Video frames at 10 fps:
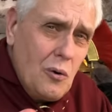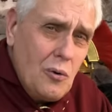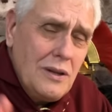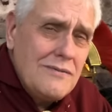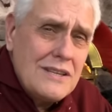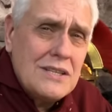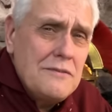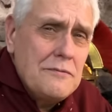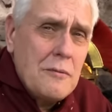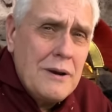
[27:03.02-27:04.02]
all of this
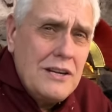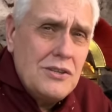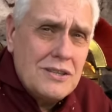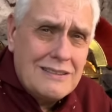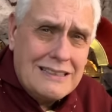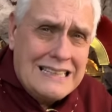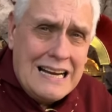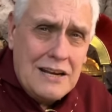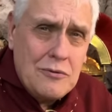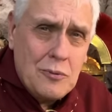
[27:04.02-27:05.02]
information
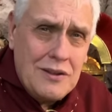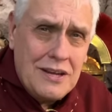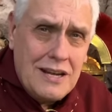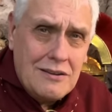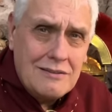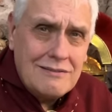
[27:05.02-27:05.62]
gained within